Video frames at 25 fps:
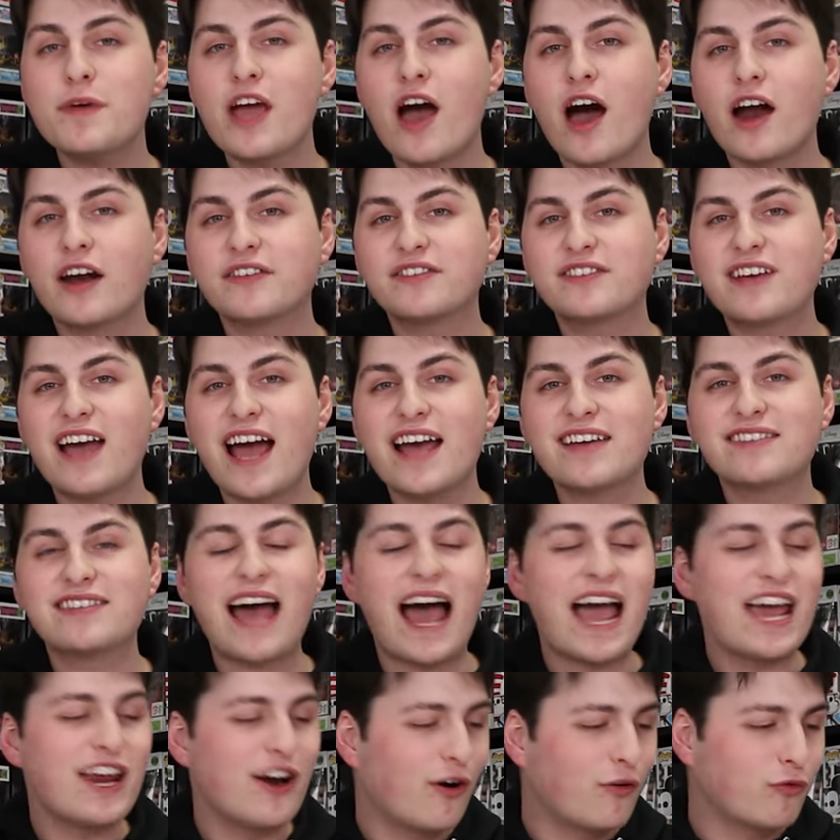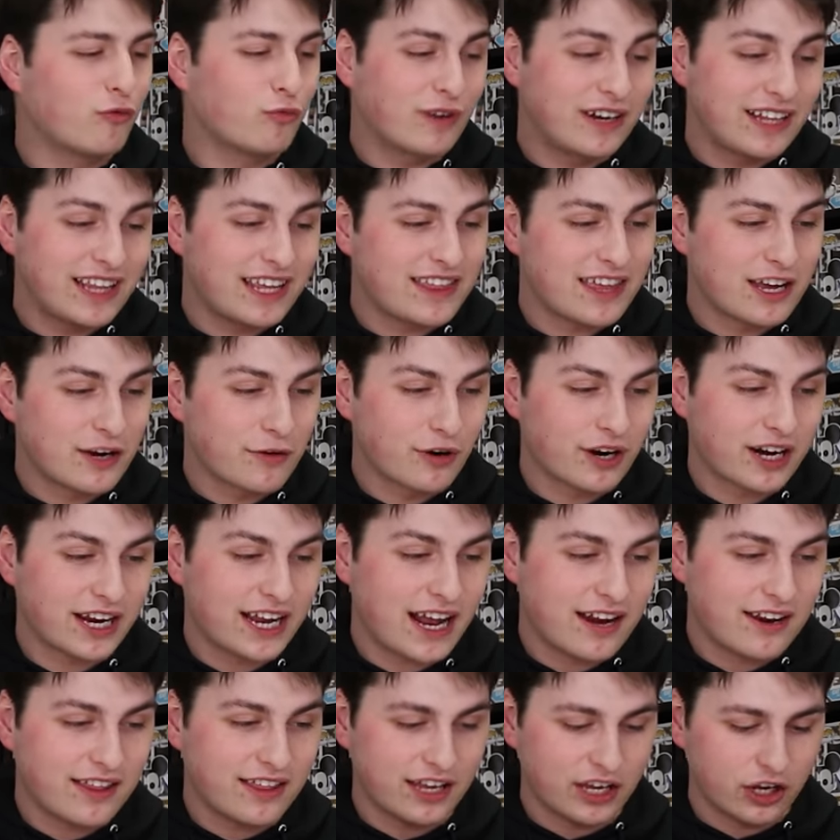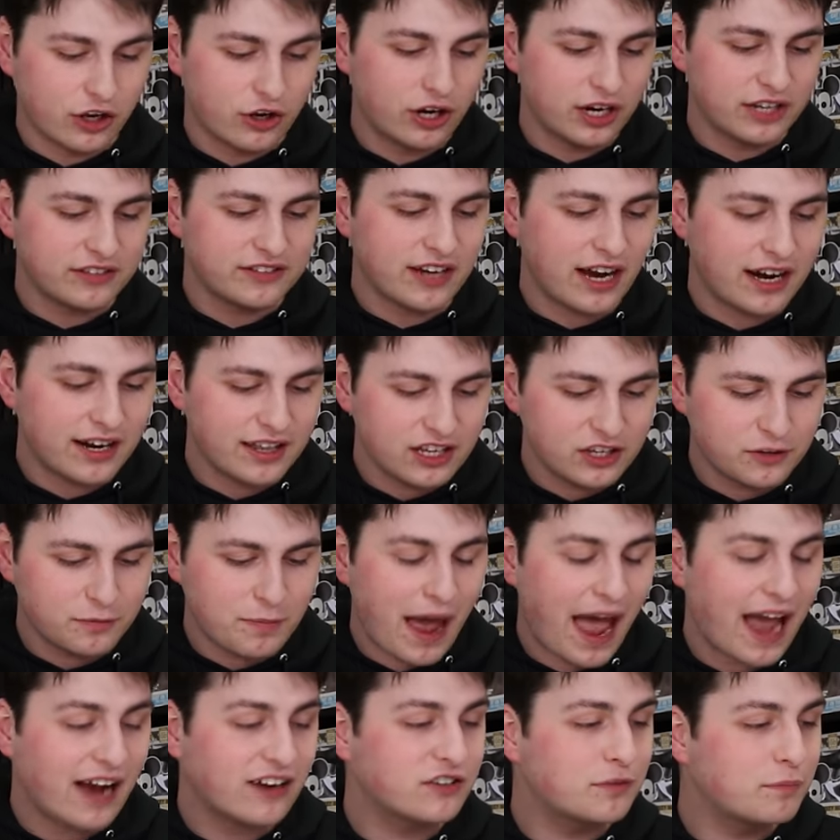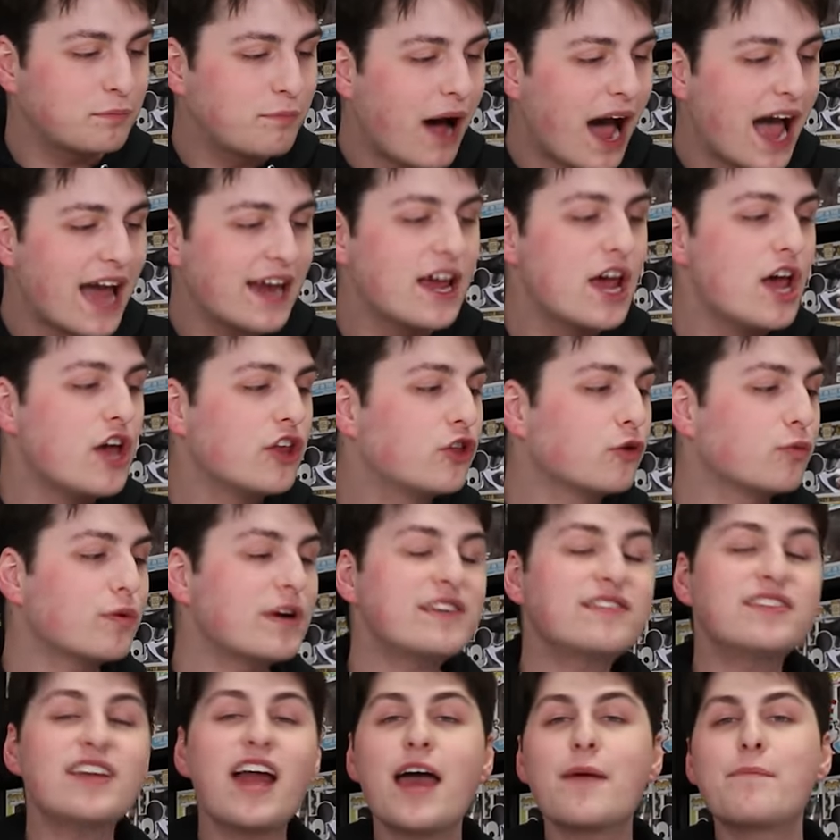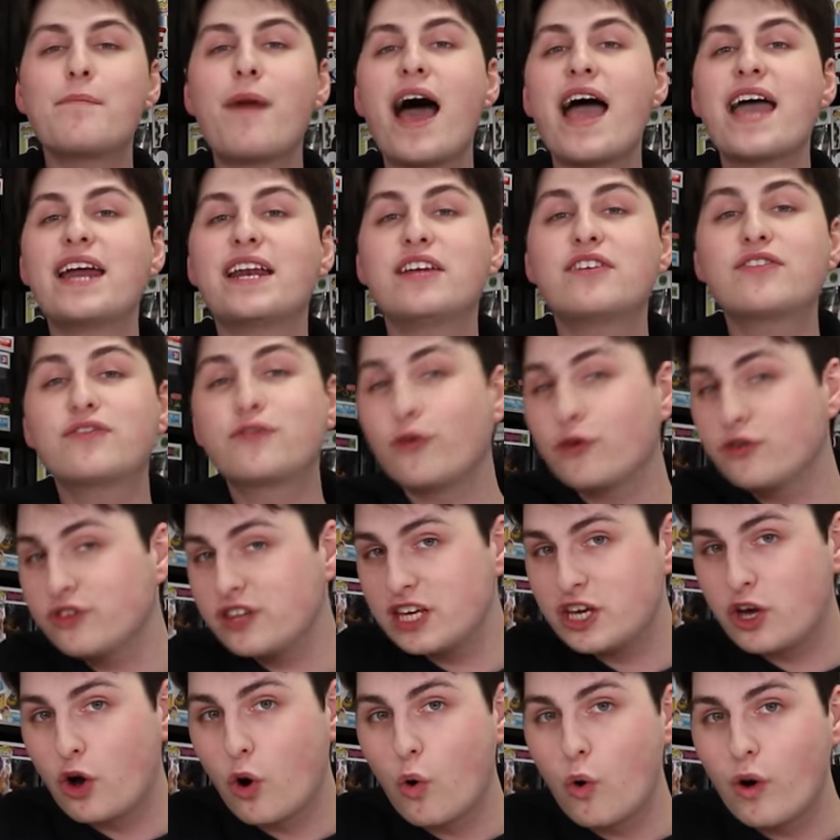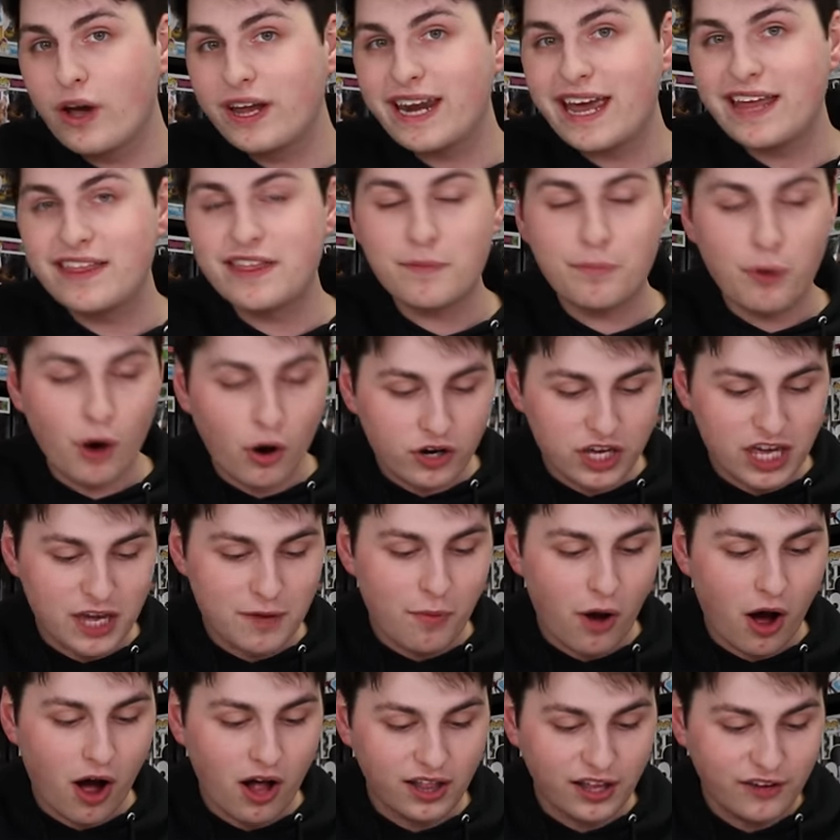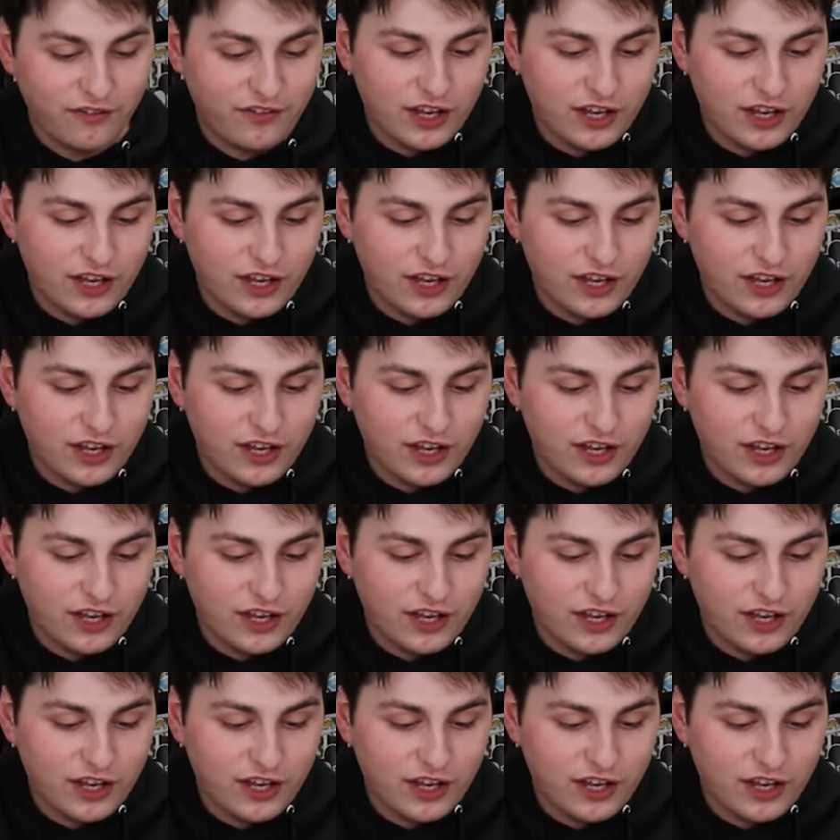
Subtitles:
be honest, guys, I don't really think we're gonna get anything good inside of these packs, but the reason I buy it is for the coin and the Pokeball.